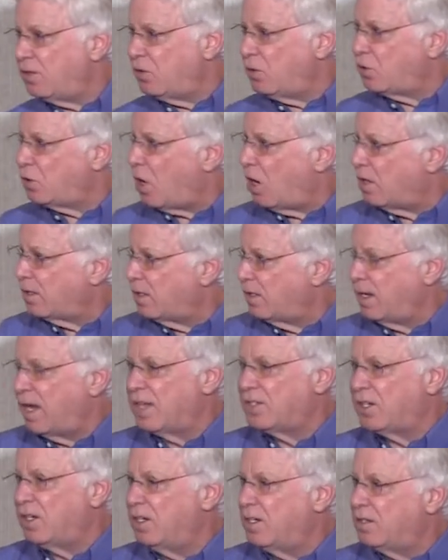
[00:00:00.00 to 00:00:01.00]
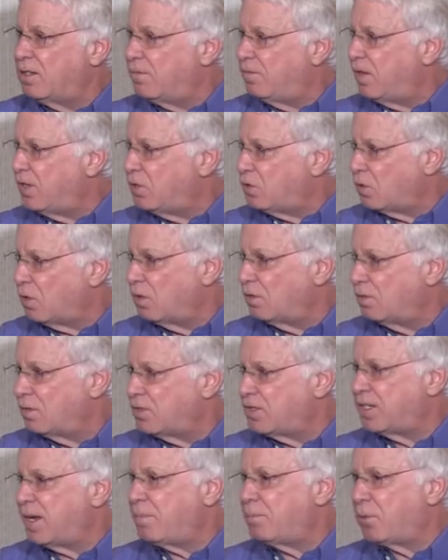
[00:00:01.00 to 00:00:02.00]
You're talking as an individual,
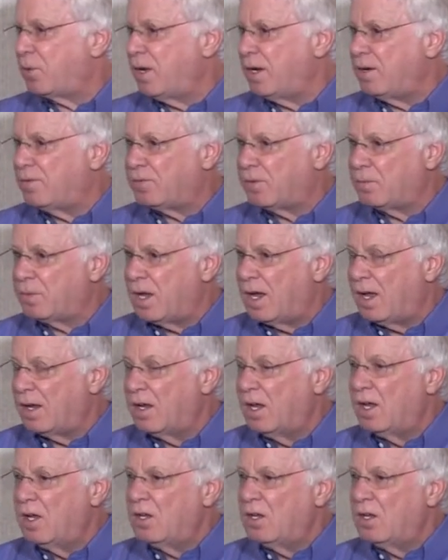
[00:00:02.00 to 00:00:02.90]
separated from God.